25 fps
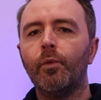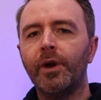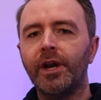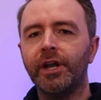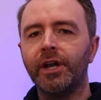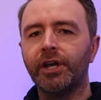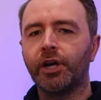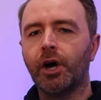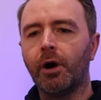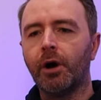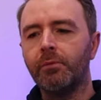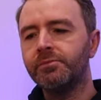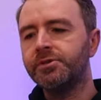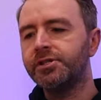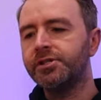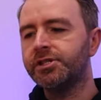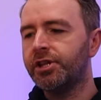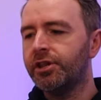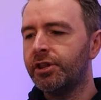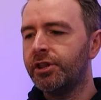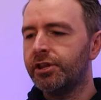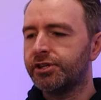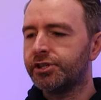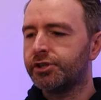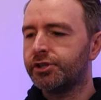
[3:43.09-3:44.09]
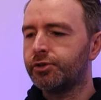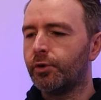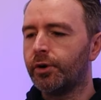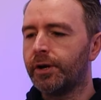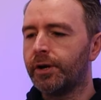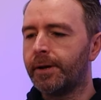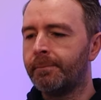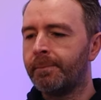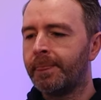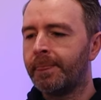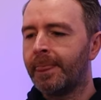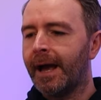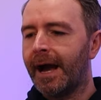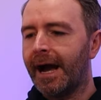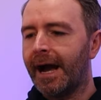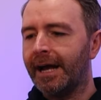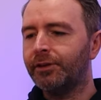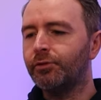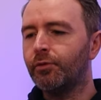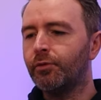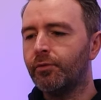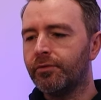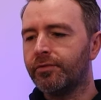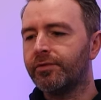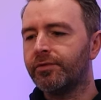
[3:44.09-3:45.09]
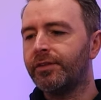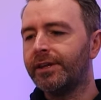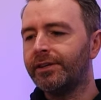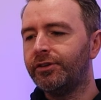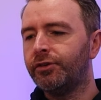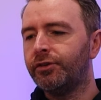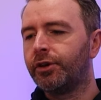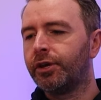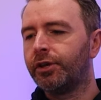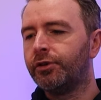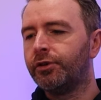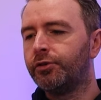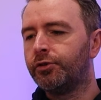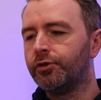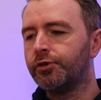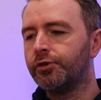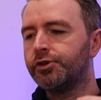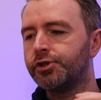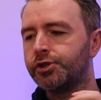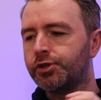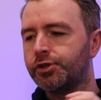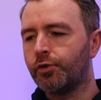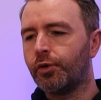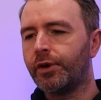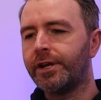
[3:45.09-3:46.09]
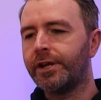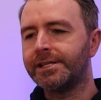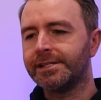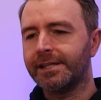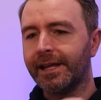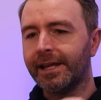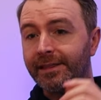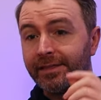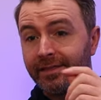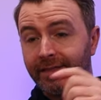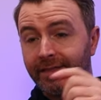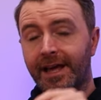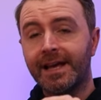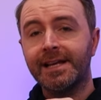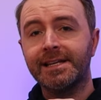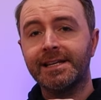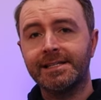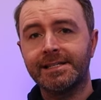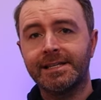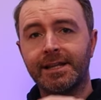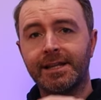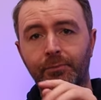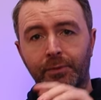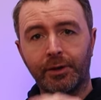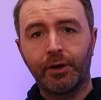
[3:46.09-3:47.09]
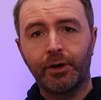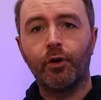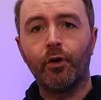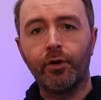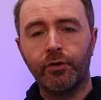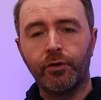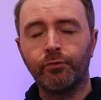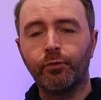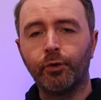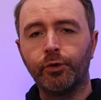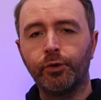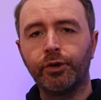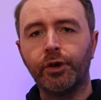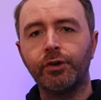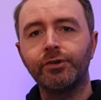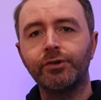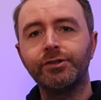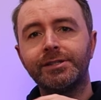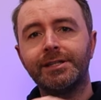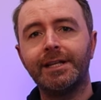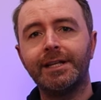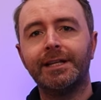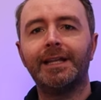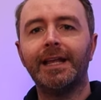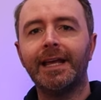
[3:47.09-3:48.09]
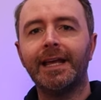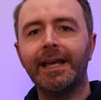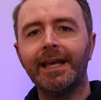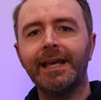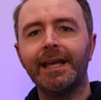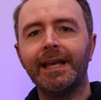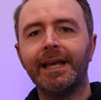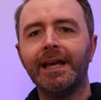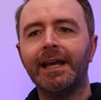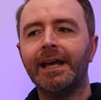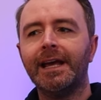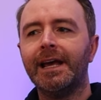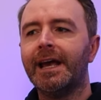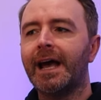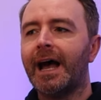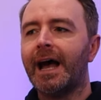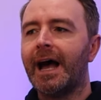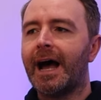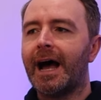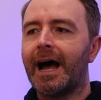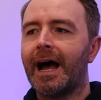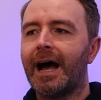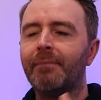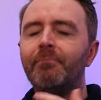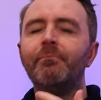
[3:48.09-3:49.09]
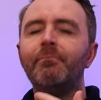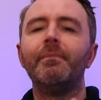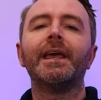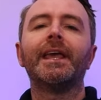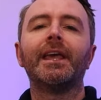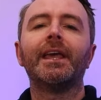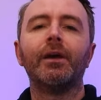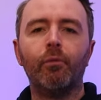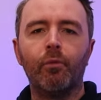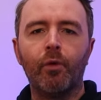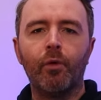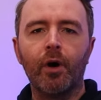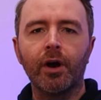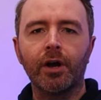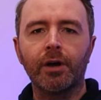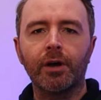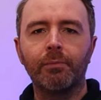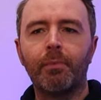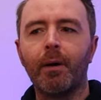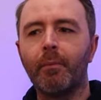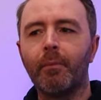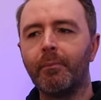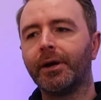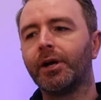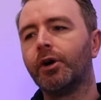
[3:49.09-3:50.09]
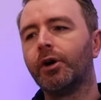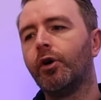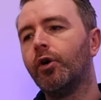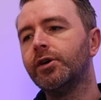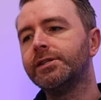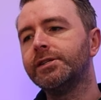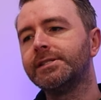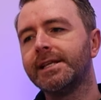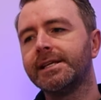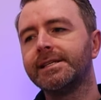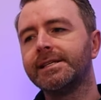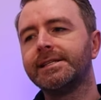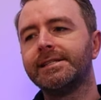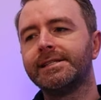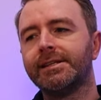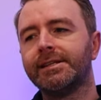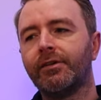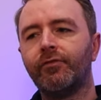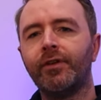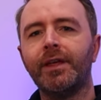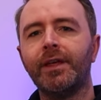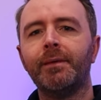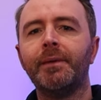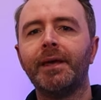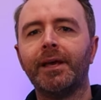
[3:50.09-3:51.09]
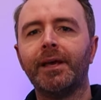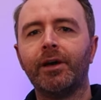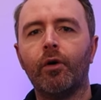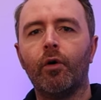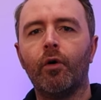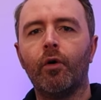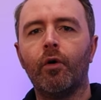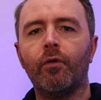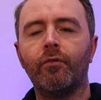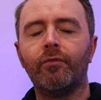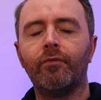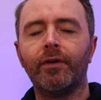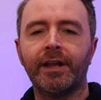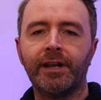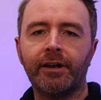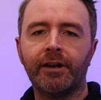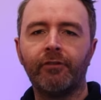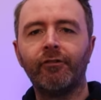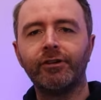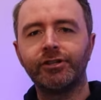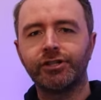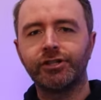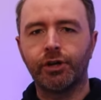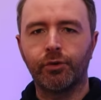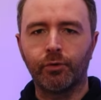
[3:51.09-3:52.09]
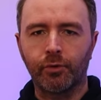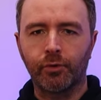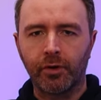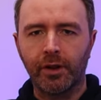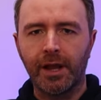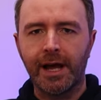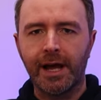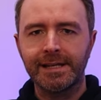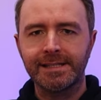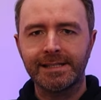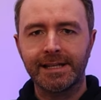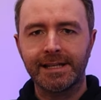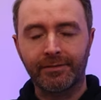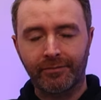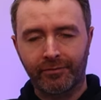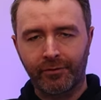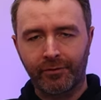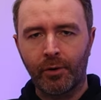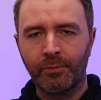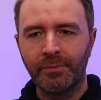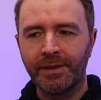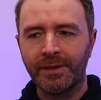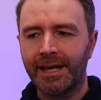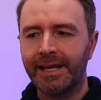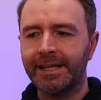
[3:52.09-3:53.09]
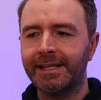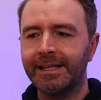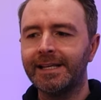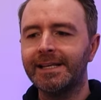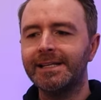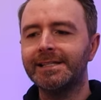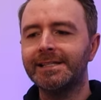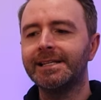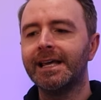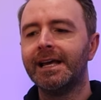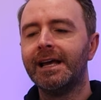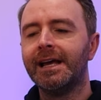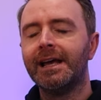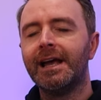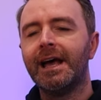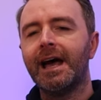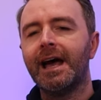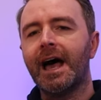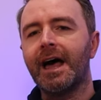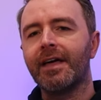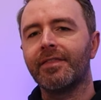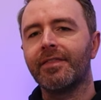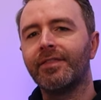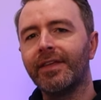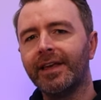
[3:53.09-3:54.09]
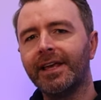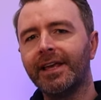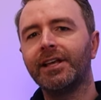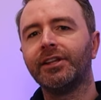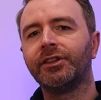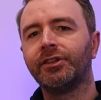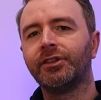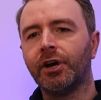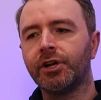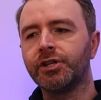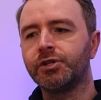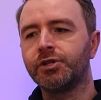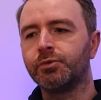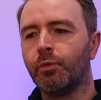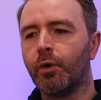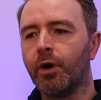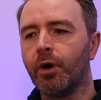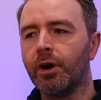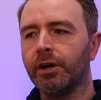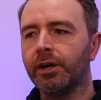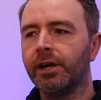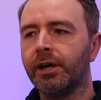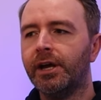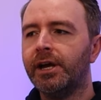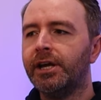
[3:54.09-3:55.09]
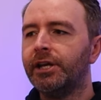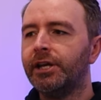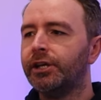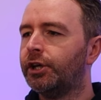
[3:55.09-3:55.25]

When it comes to the story, I don't think you can do stories like this that we got in Roadhouse today and make it work. But because this is a remake of an original classic from the 80s, I think it does work.